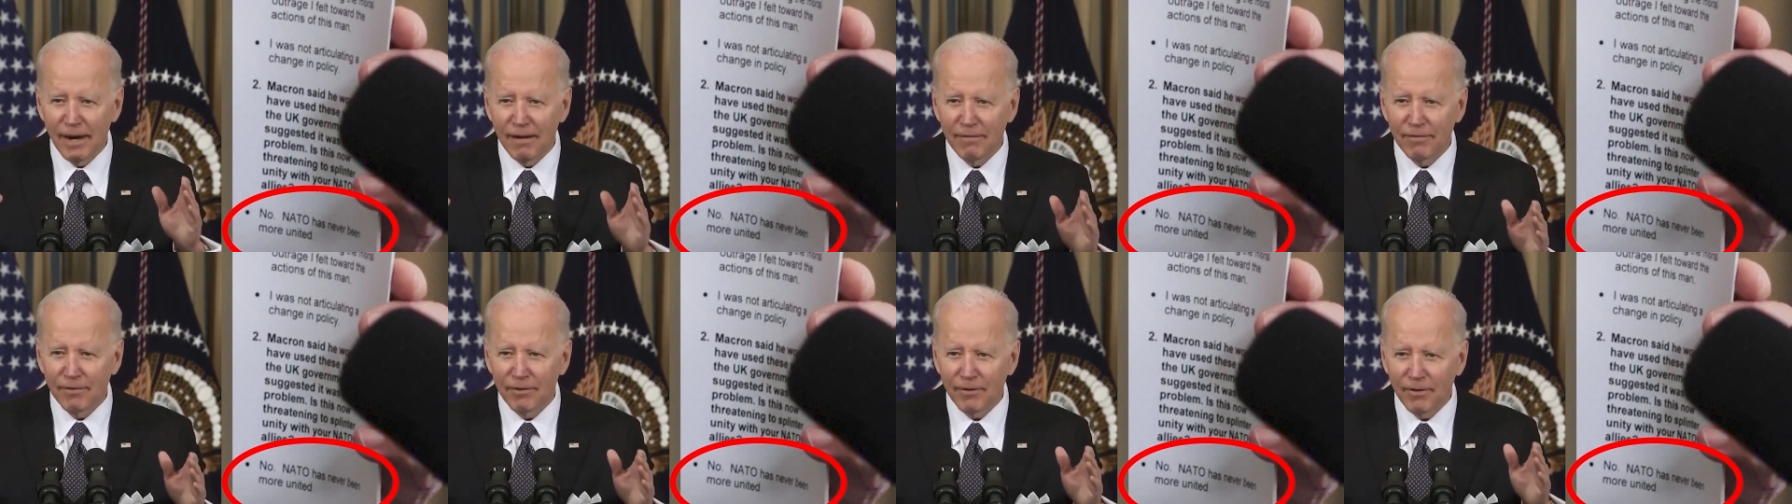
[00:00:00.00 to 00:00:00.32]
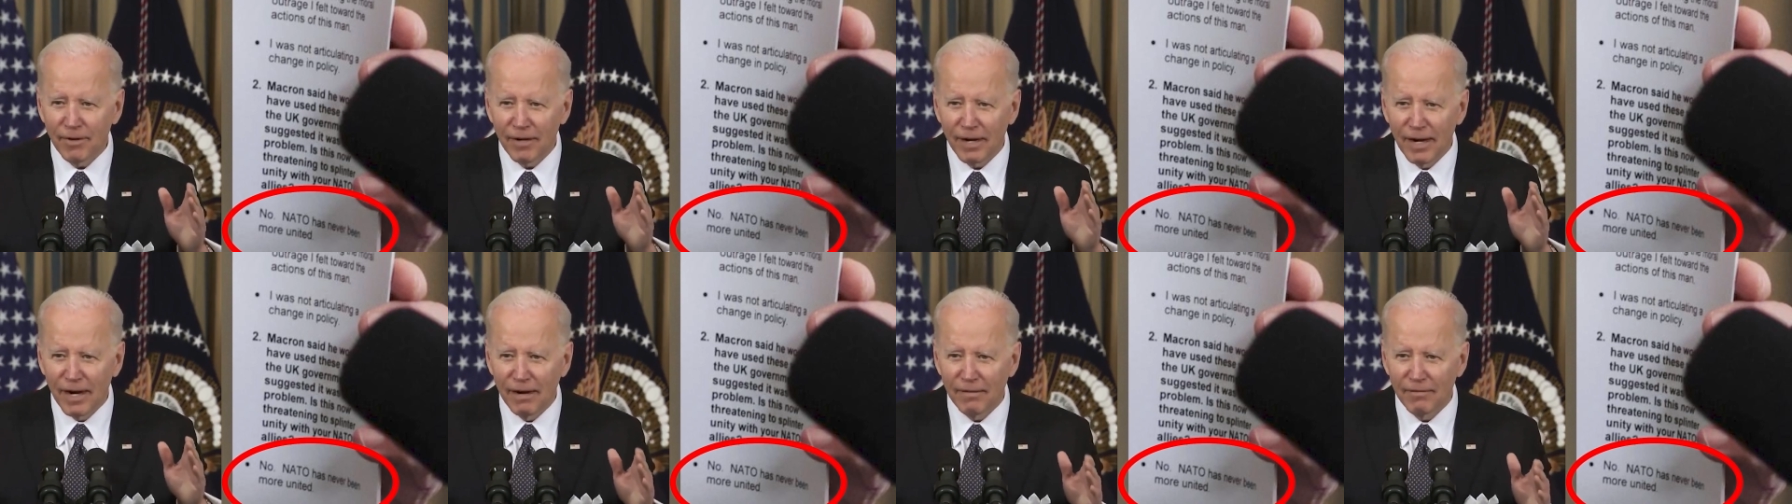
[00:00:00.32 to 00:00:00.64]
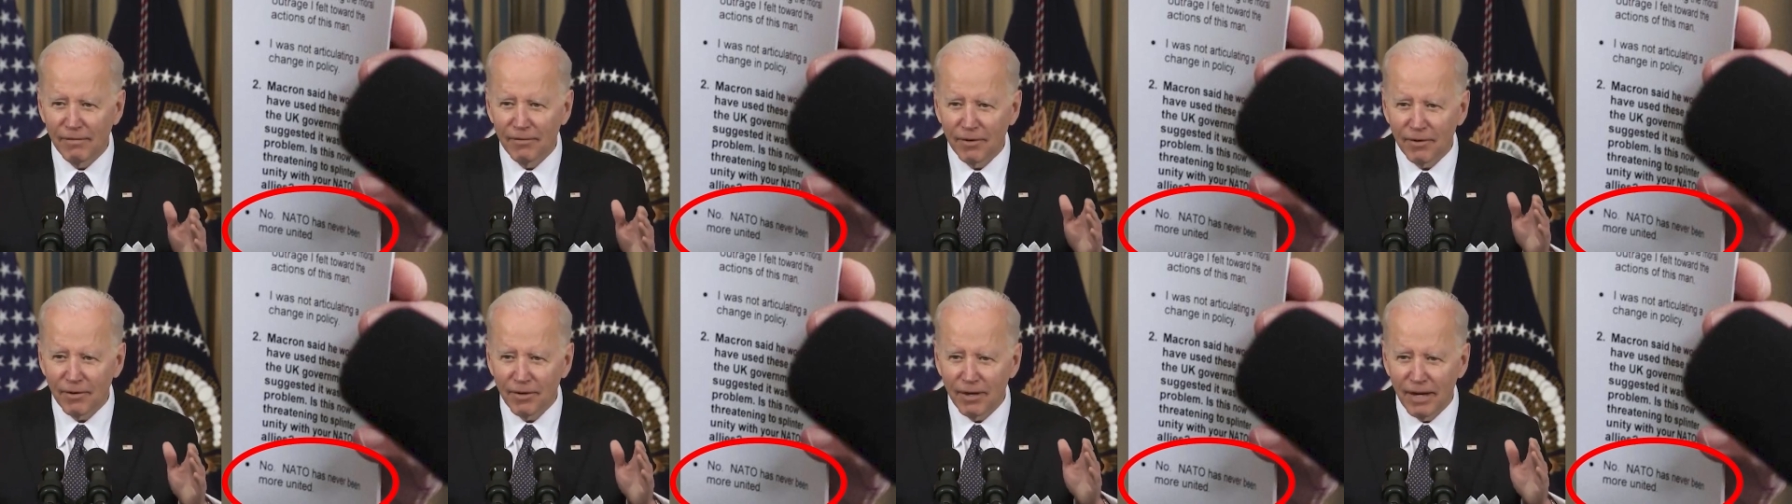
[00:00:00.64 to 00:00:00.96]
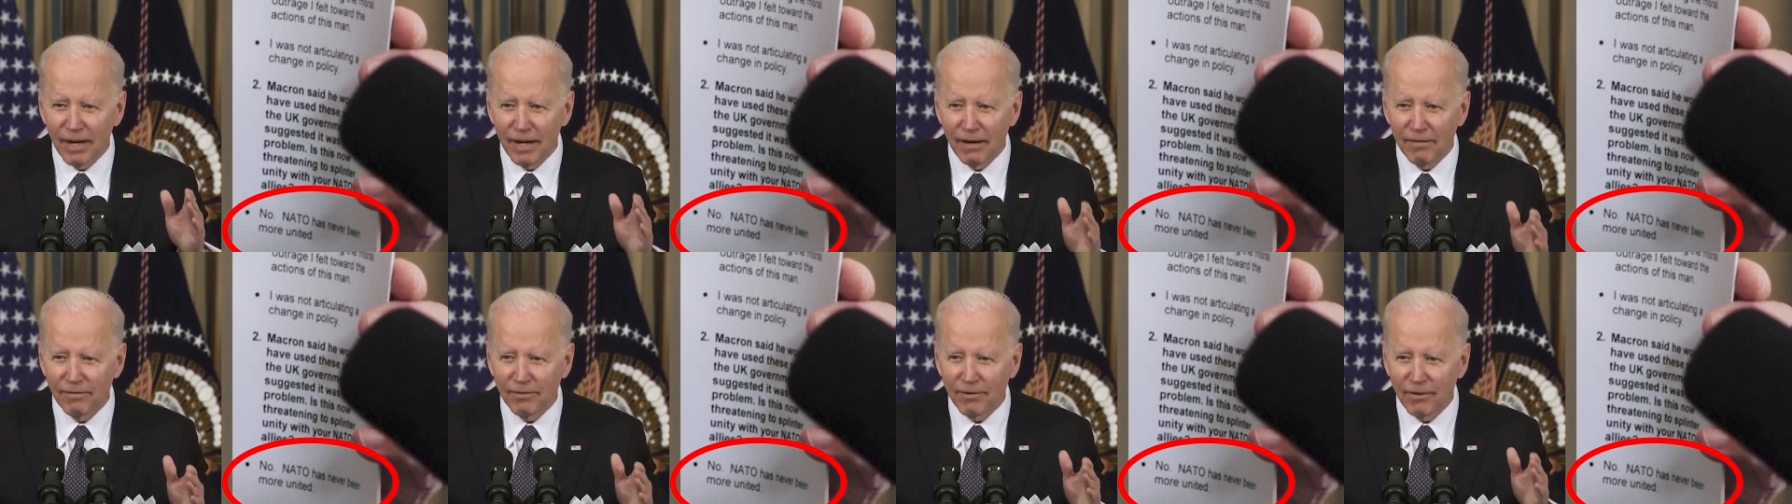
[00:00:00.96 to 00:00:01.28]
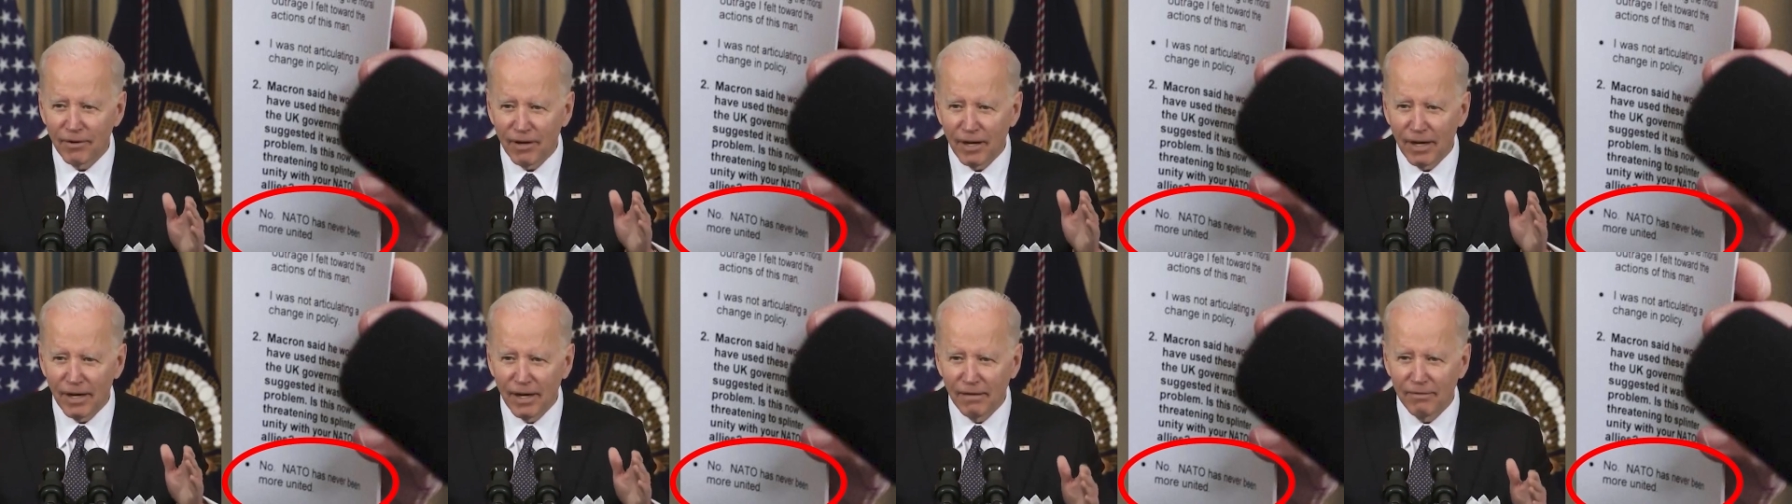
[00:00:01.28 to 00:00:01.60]
ever, ever,
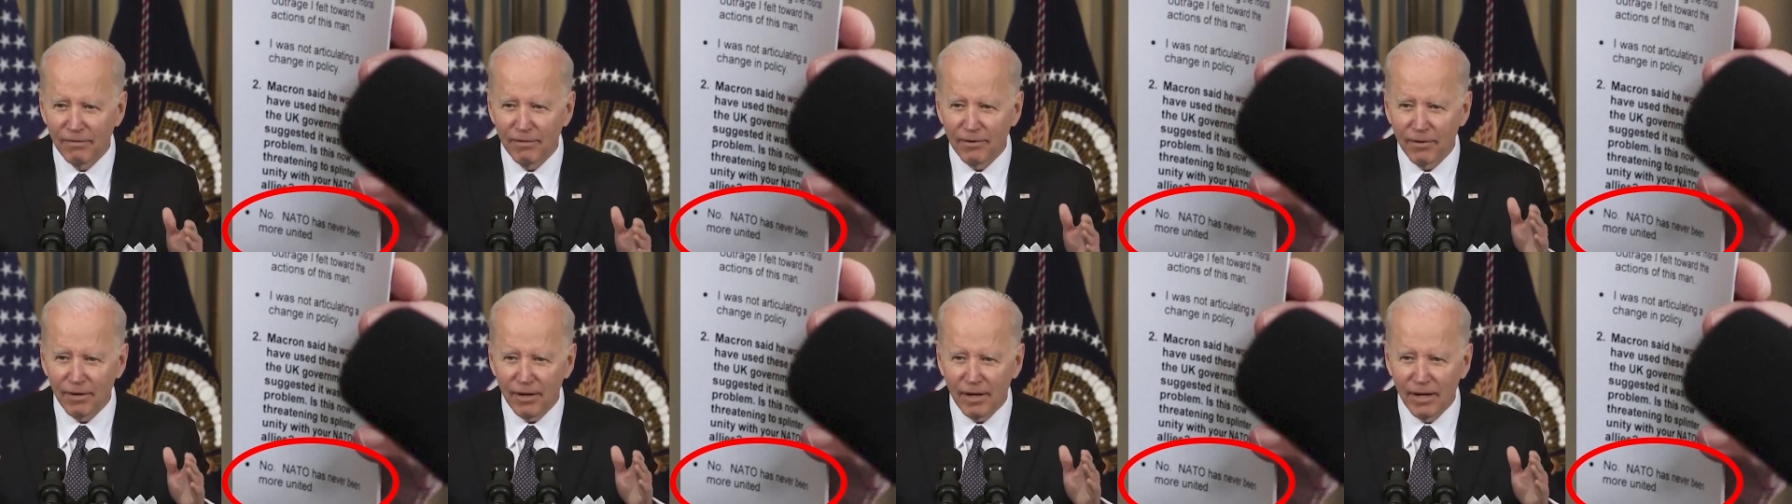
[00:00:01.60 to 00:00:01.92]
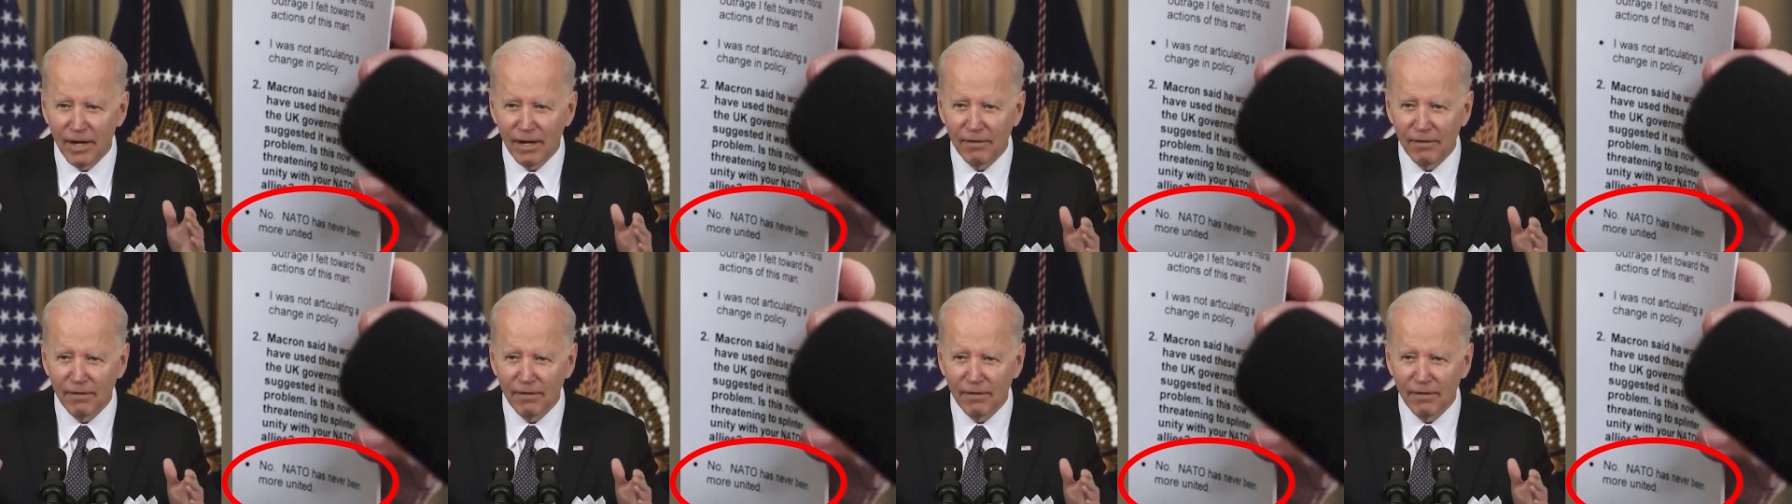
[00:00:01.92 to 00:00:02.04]
ever, ever,